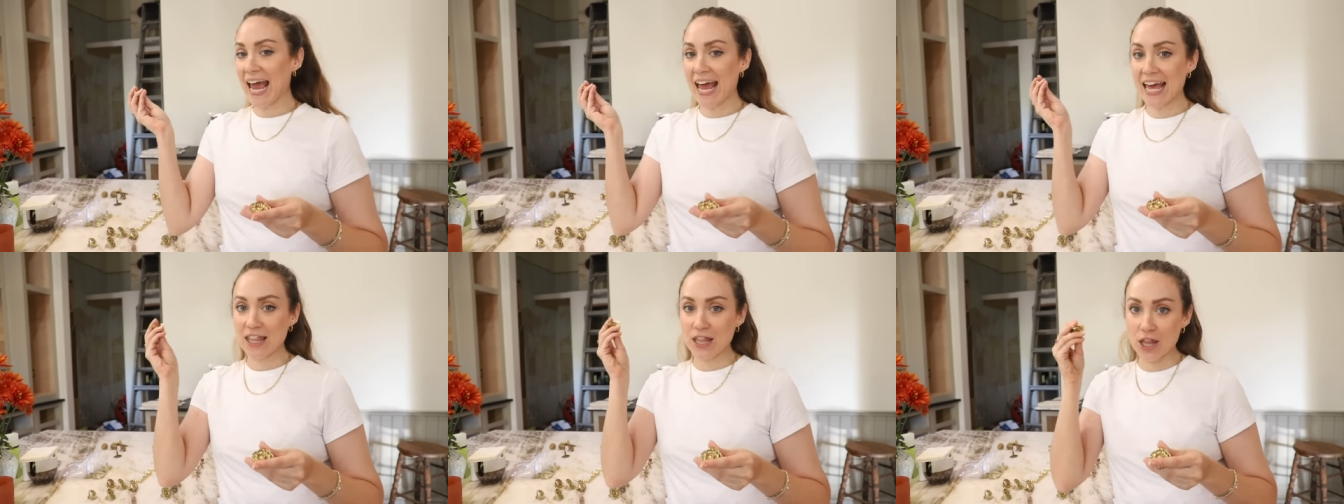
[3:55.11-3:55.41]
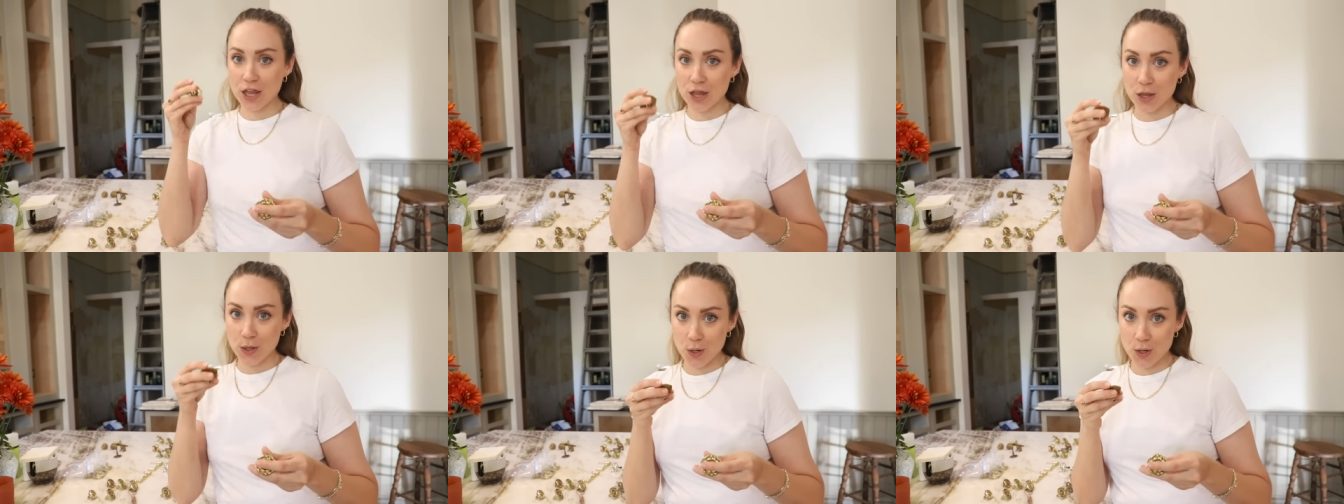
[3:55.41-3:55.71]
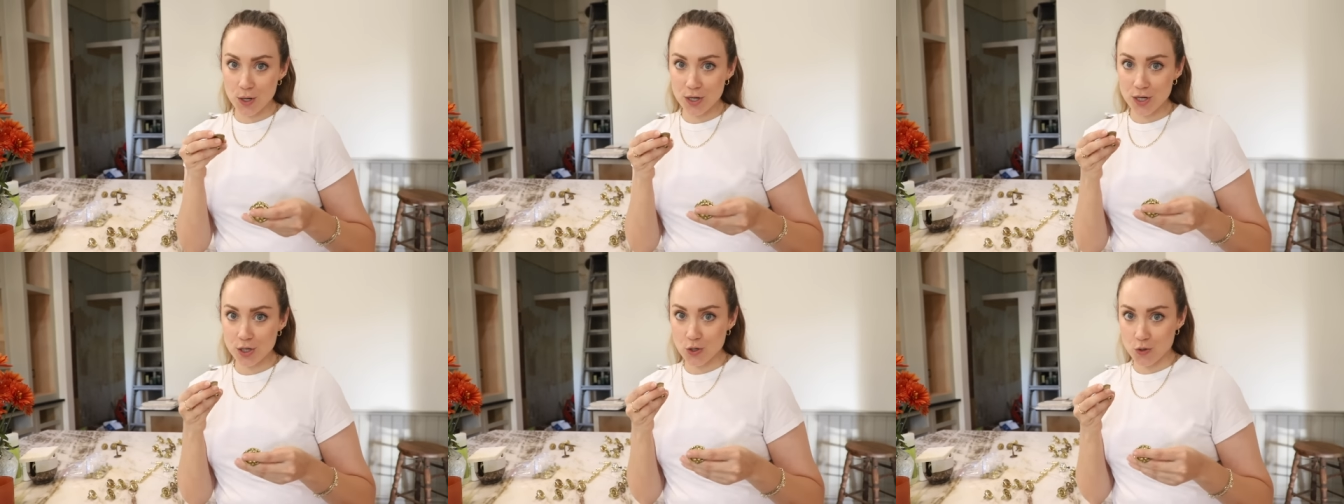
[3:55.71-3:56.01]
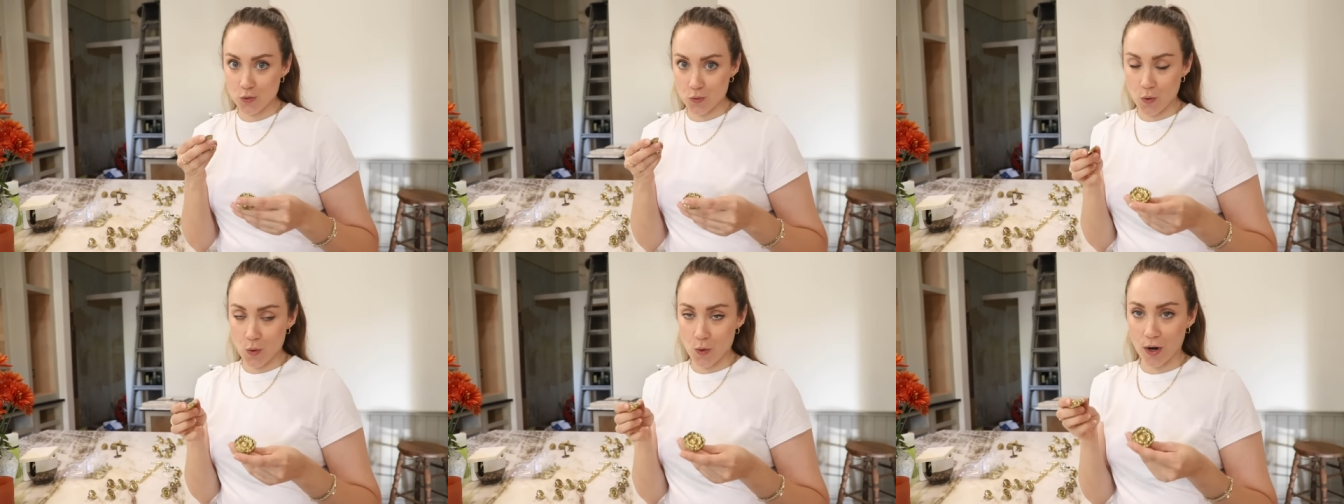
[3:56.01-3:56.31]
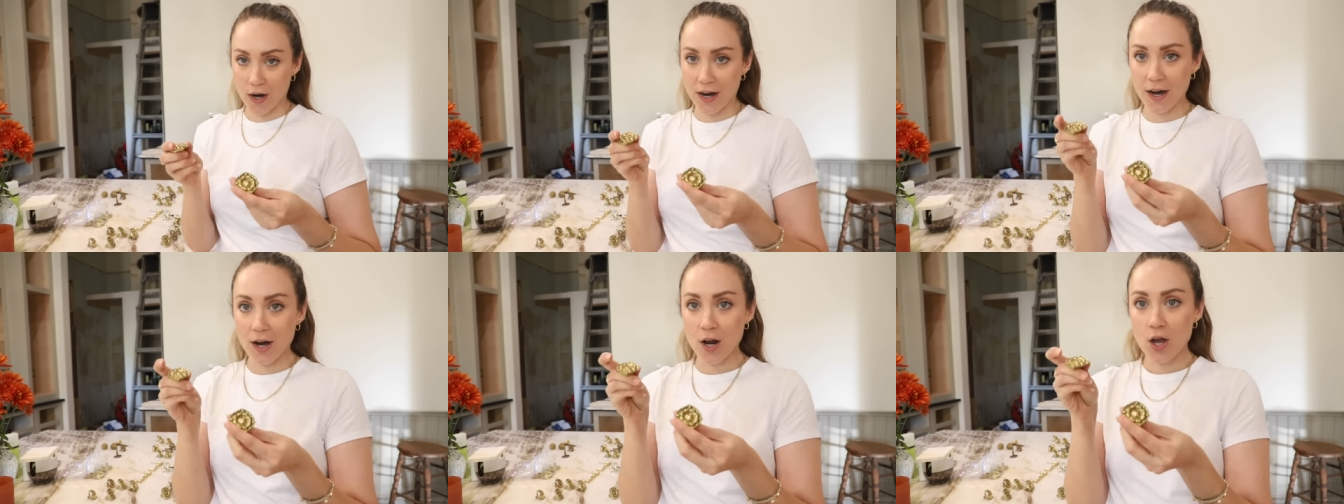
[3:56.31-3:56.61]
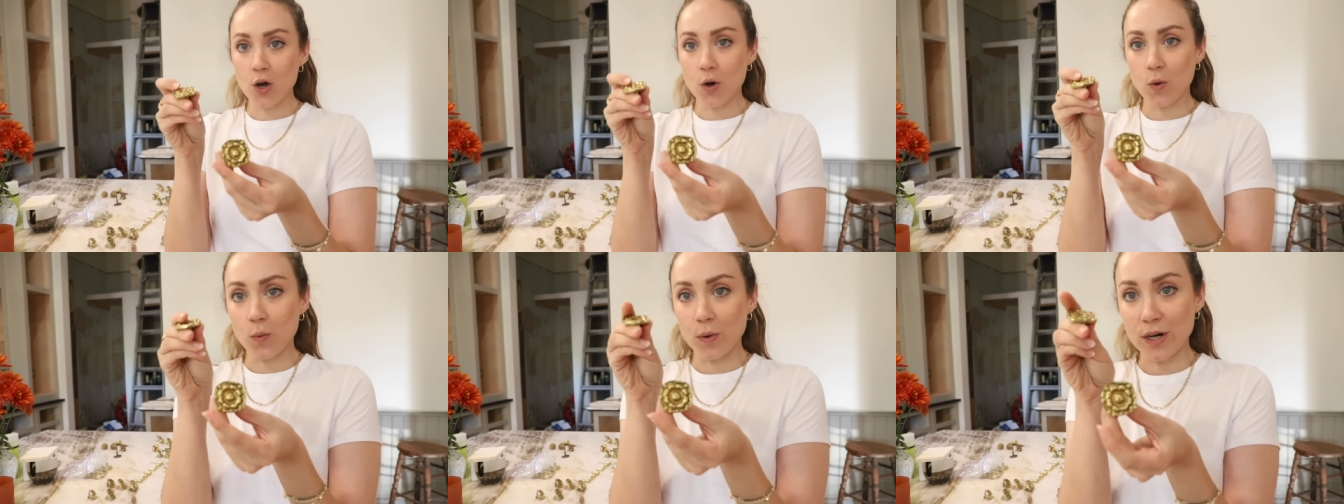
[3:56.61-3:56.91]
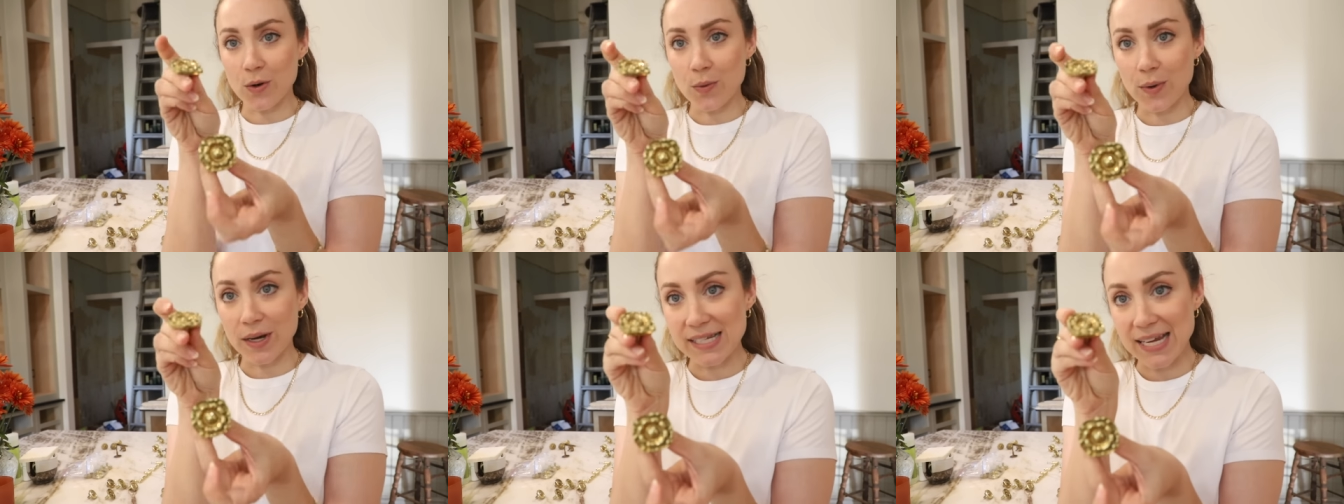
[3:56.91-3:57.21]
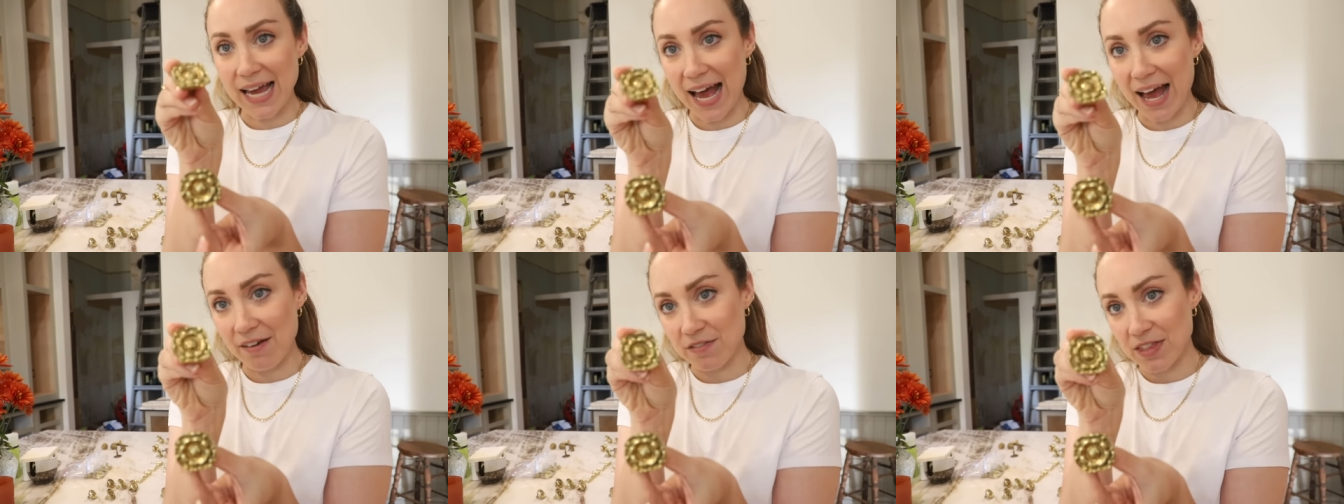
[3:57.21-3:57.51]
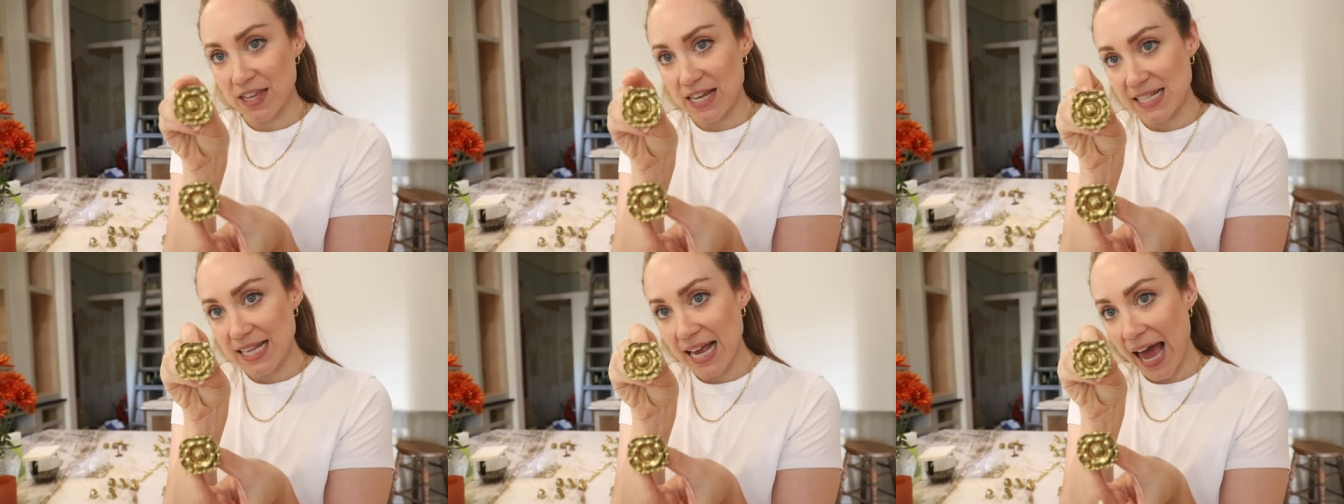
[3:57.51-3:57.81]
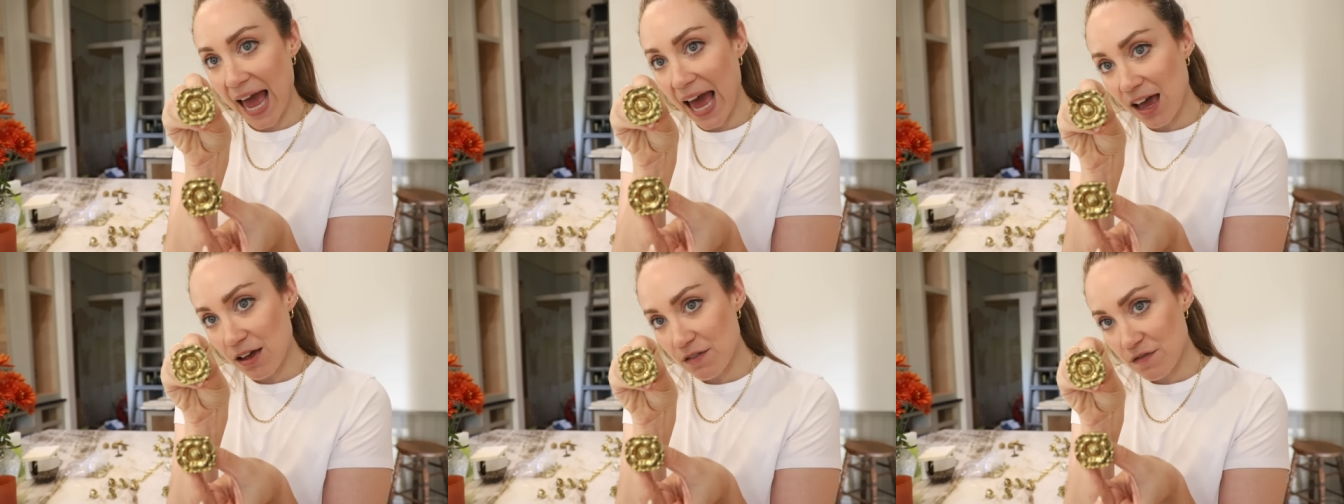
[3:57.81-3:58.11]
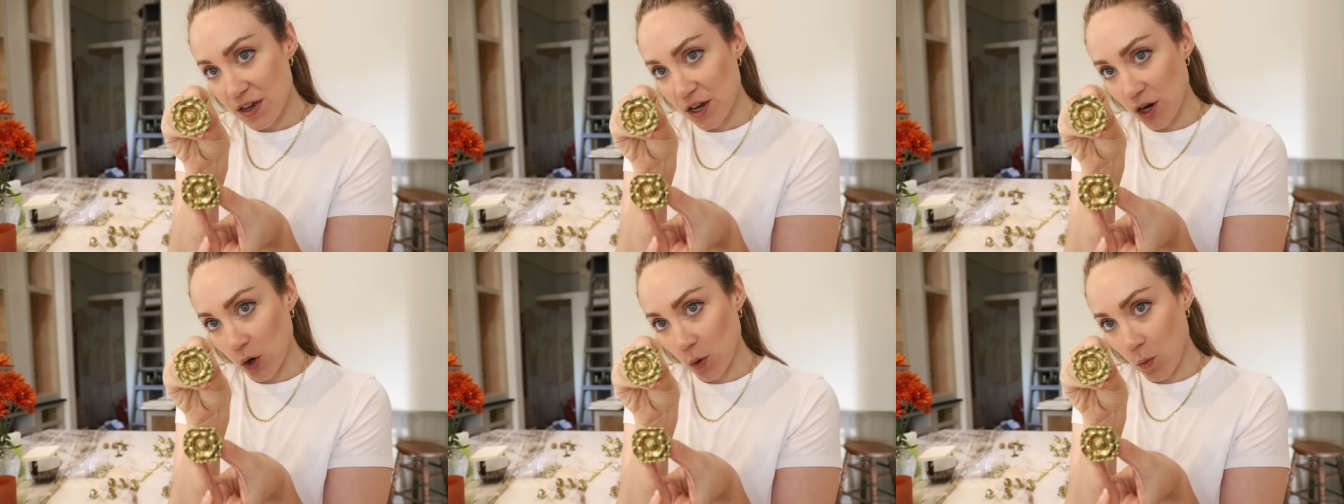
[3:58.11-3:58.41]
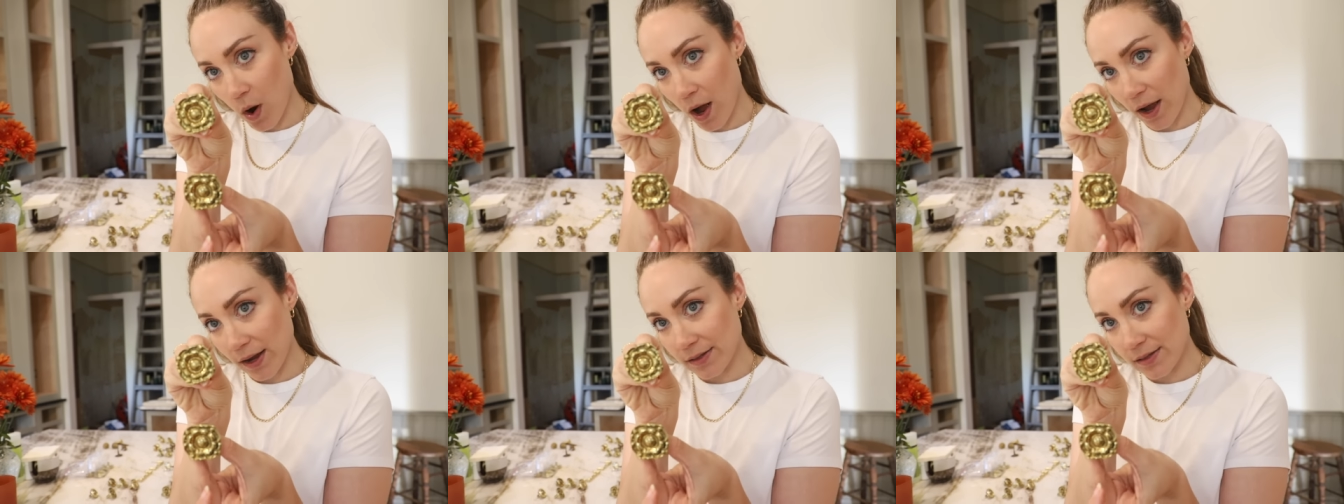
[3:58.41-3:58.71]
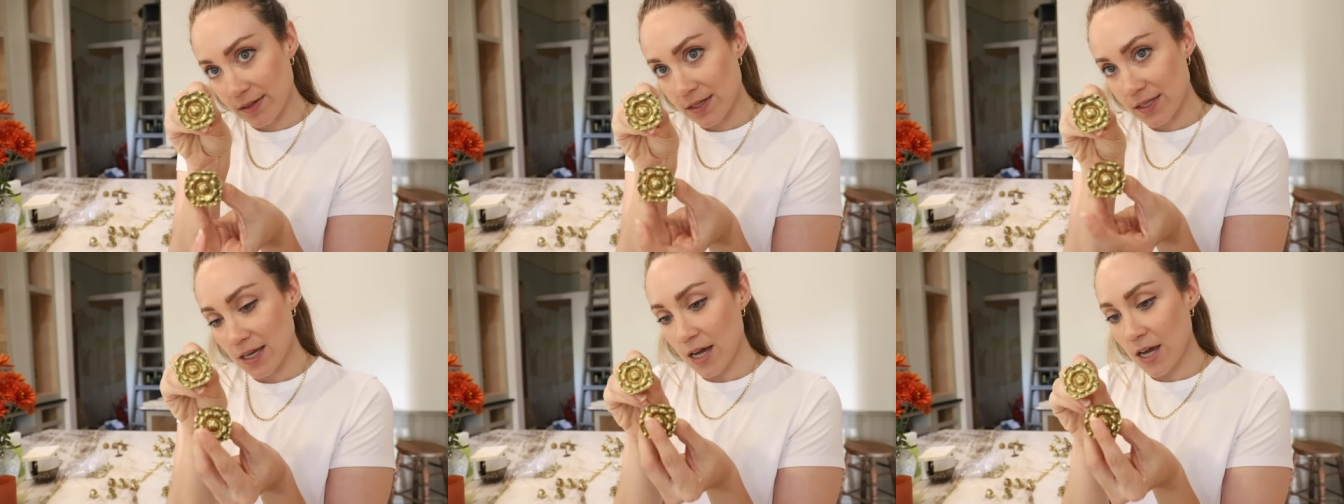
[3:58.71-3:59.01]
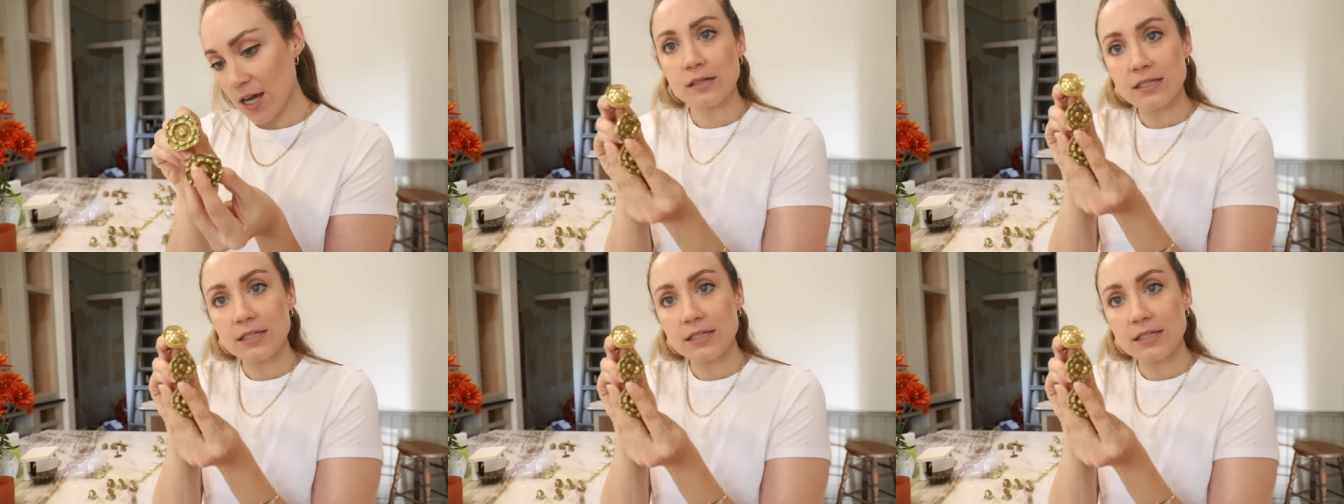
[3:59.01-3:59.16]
and third drawer, we're going to have these heavier ones,